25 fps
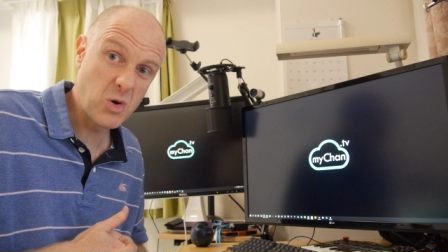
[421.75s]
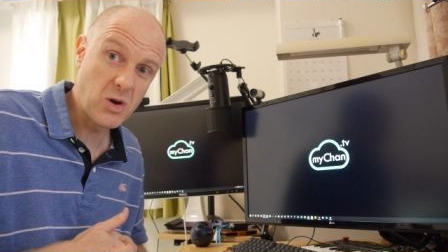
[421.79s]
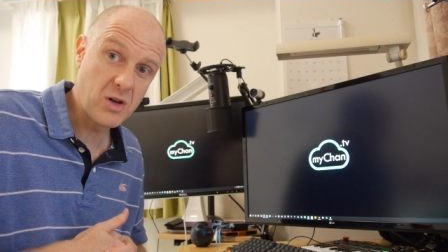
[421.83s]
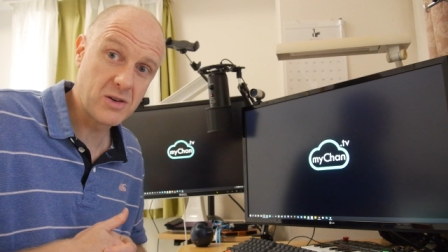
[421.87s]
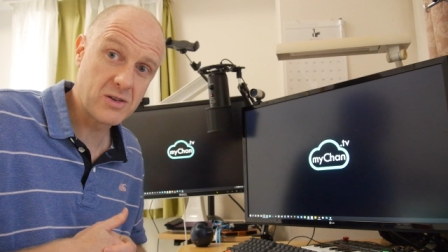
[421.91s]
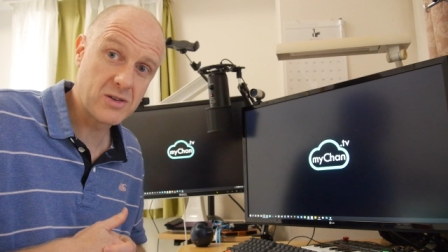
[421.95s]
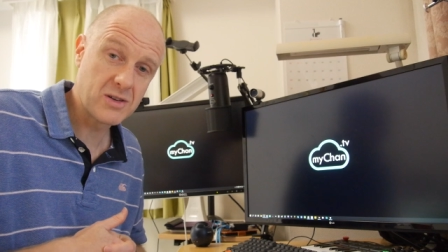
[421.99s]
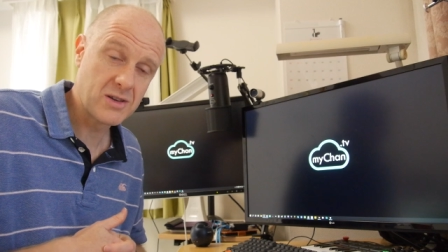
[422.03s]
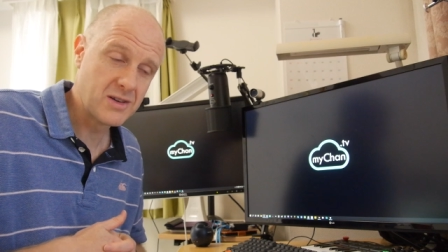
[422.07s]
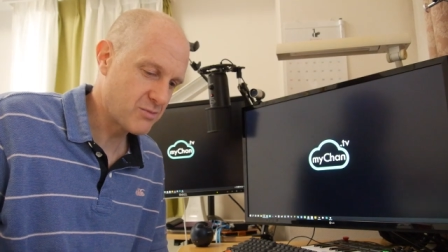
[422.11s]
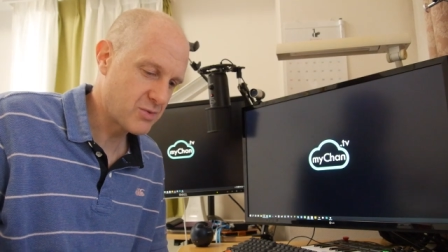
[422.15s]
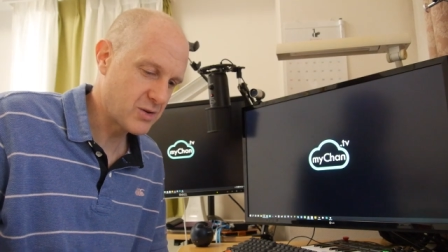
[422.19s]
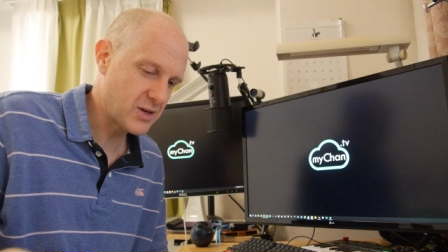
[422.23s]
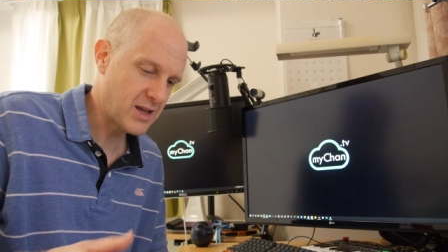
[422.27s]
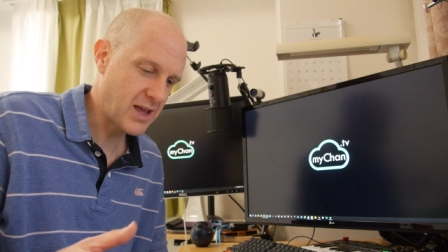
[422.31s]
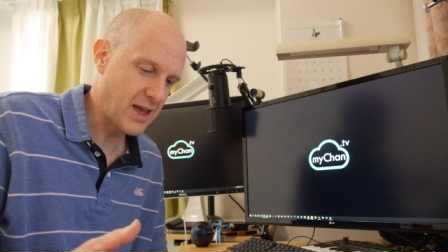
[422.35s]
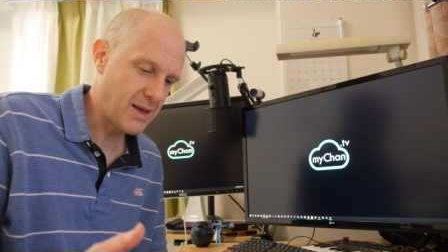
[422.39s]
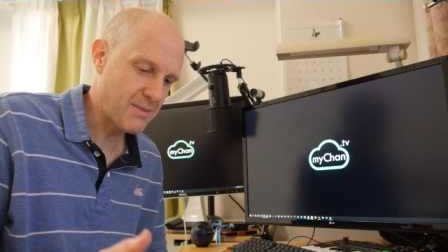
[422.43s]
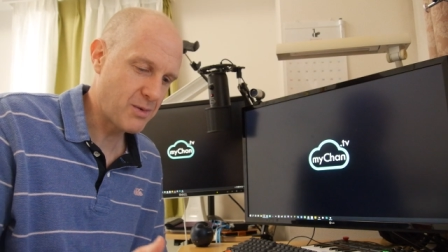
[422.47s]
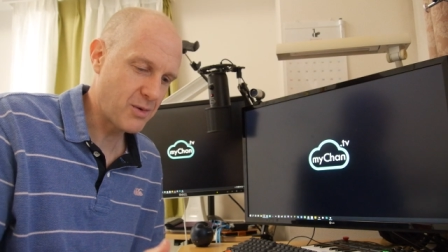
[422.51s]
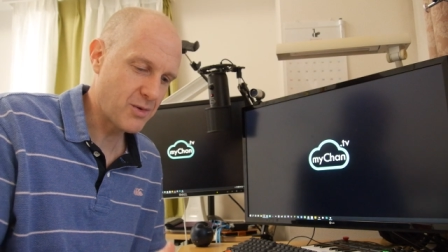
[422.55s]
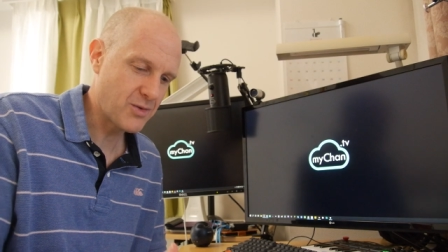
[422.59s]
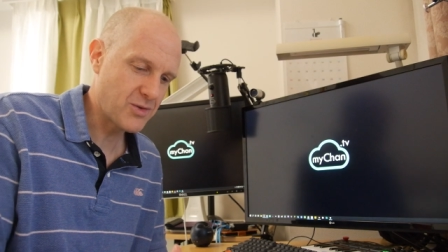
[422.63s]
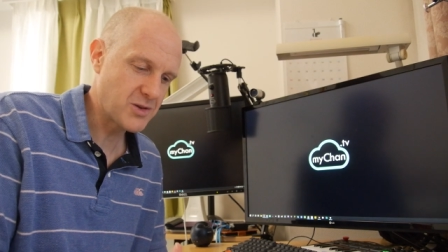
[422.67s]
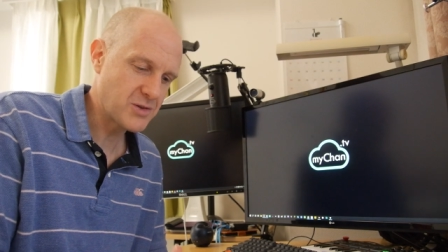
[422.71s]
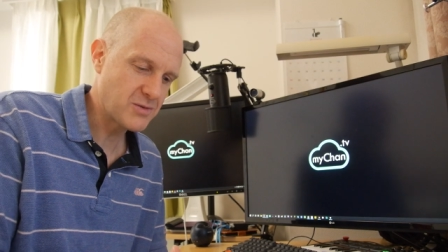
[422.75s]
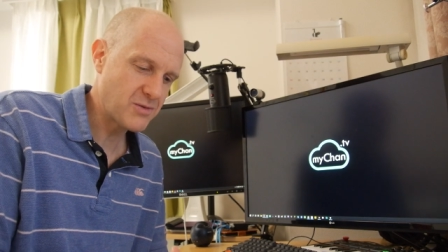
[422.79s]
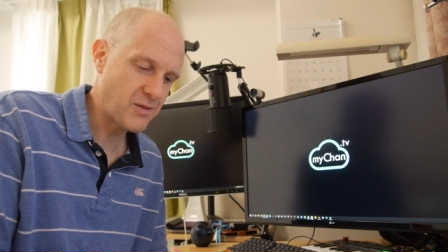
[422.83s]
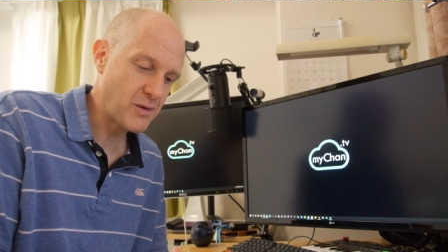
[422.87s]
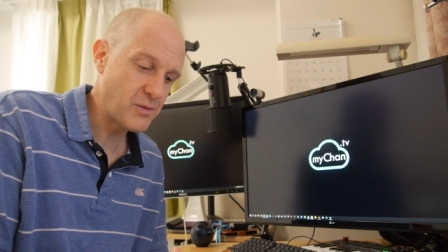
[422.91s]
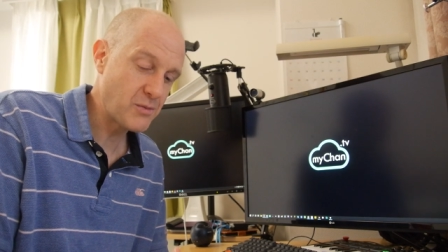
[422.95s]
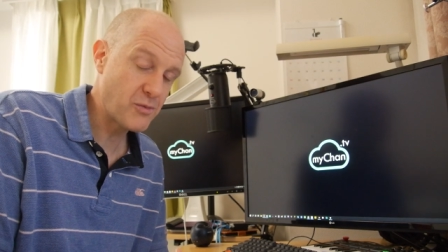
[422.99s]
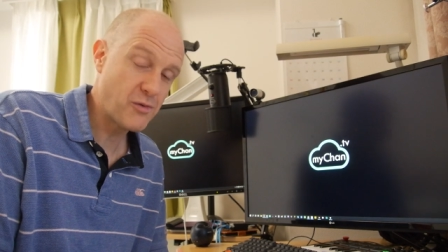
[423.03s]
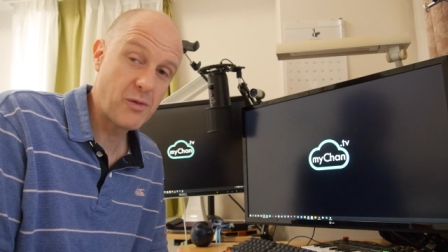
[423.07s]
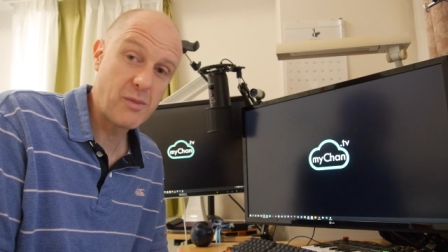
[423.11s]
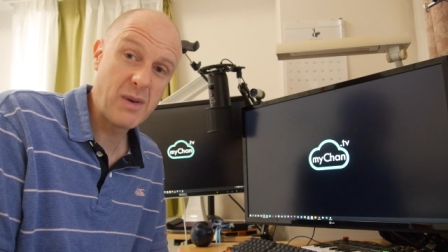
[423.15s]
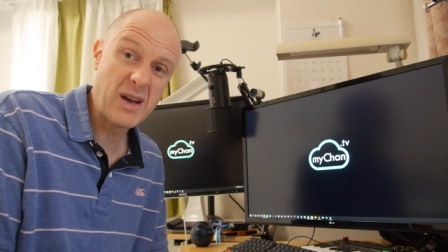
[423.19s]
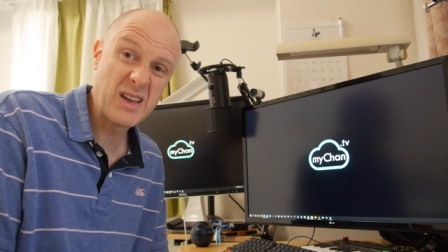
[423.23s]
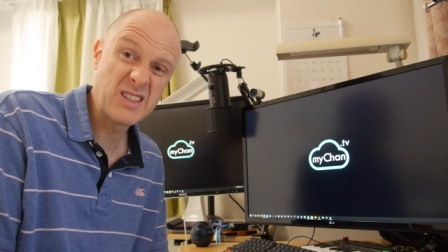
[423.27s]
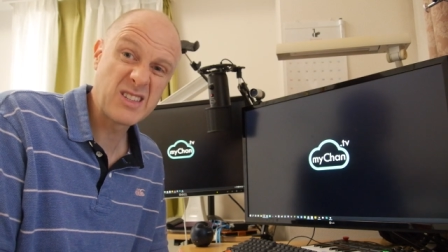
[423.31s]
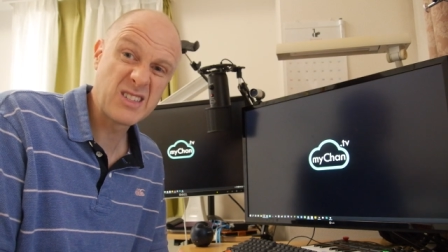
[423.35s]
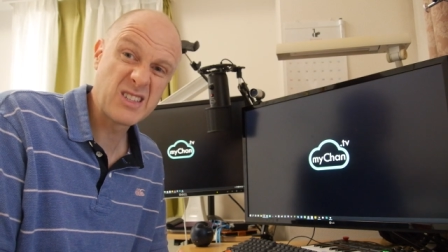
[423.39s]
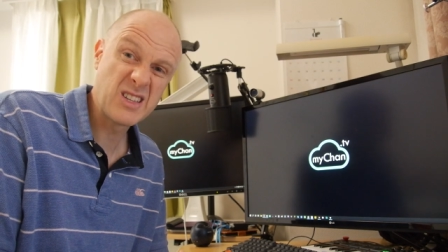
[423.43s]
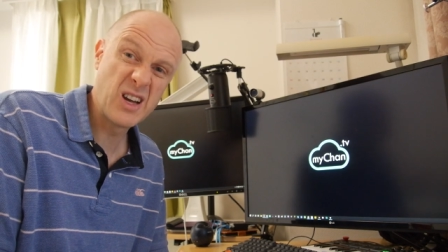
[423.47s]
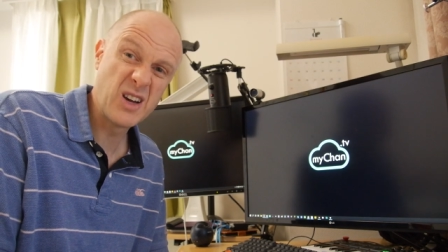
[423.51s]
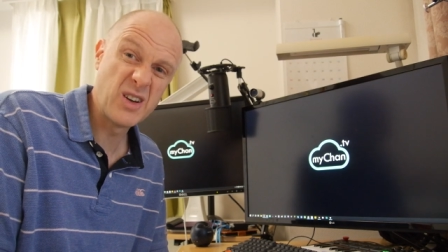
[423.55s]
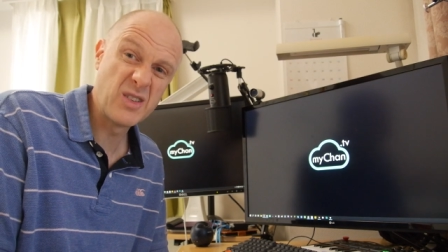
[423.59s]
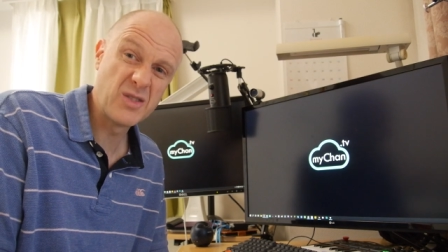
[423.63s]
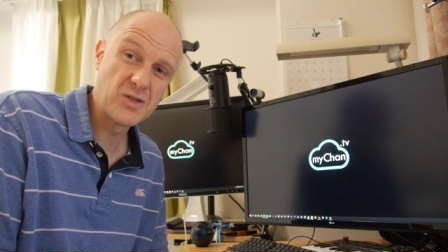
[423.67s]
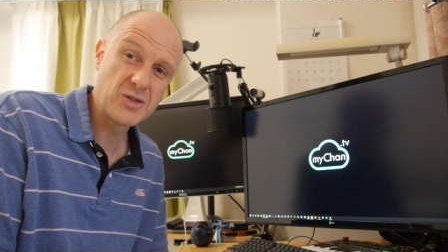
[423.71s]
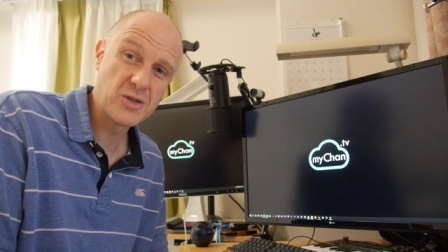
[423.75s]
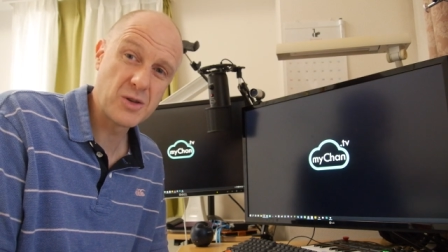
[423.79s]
want. I'm pretty happy with this one for myself.